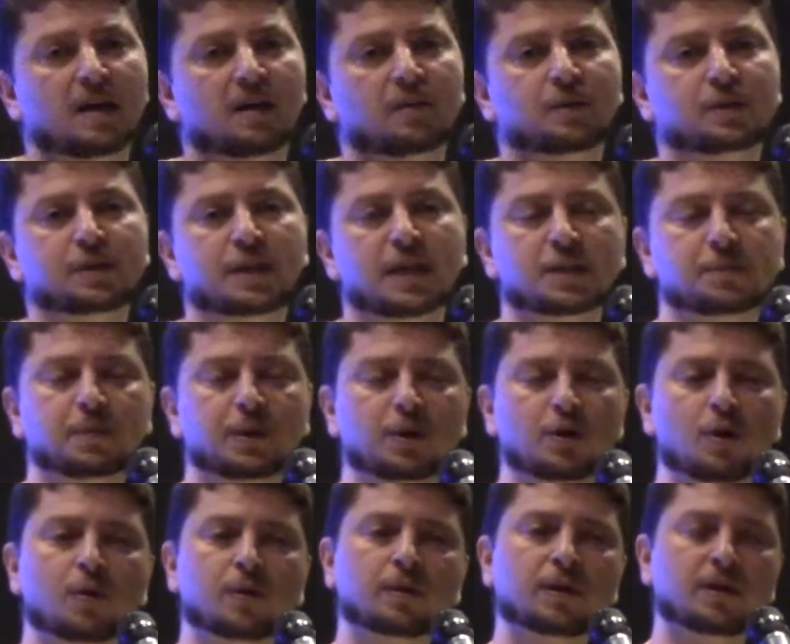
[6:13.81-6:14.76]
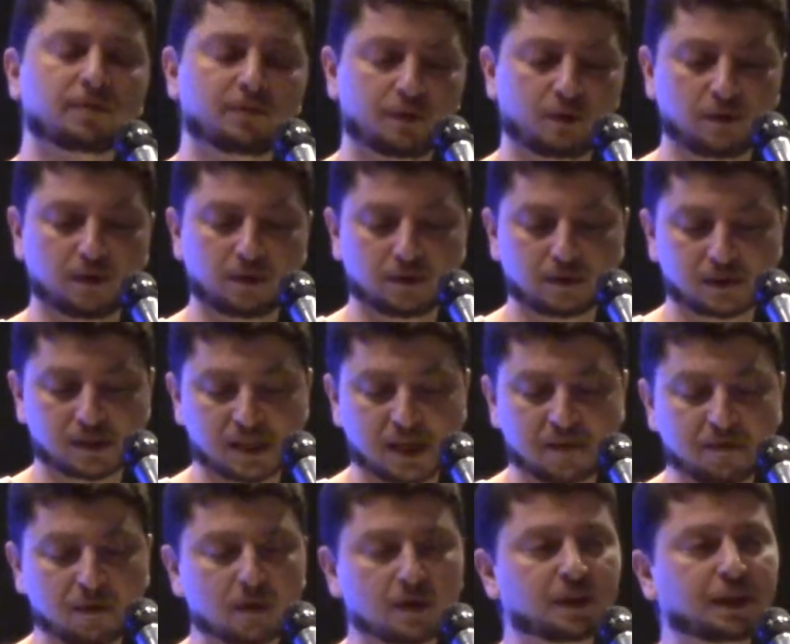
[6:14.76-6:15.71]
which has been going on for
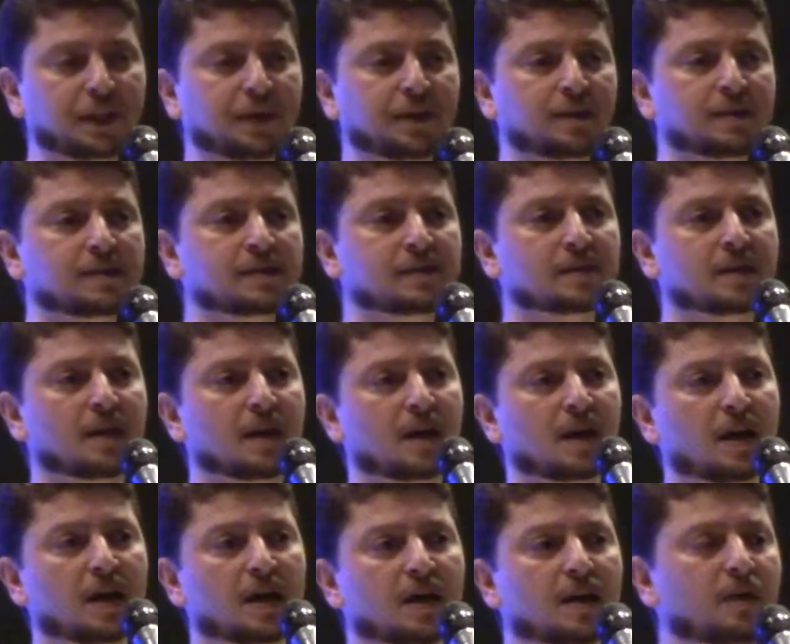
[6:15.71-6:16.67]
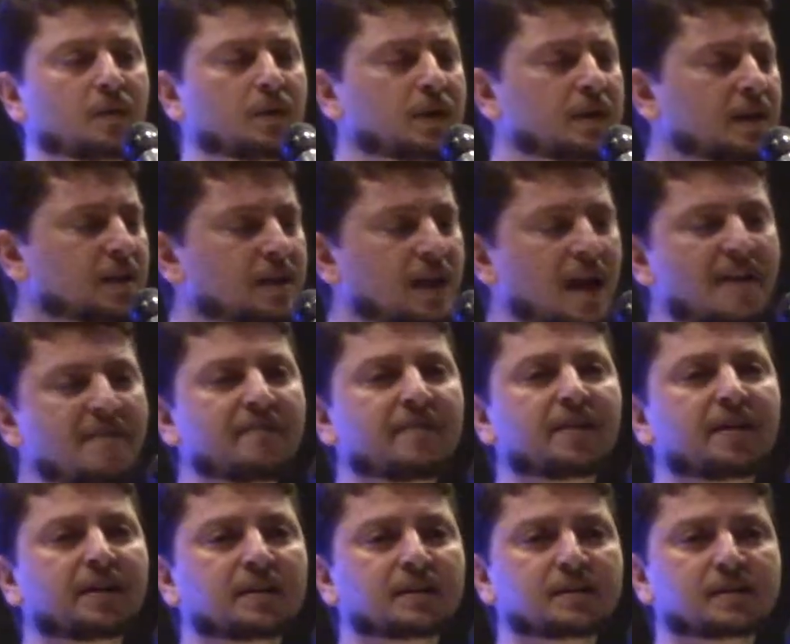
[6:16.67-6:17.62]
several years with a
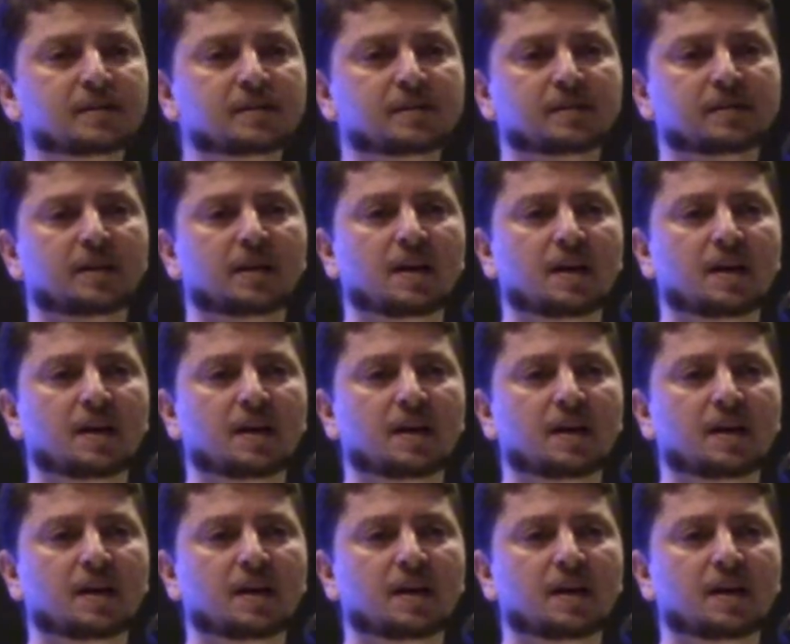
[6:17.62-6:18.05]
diverse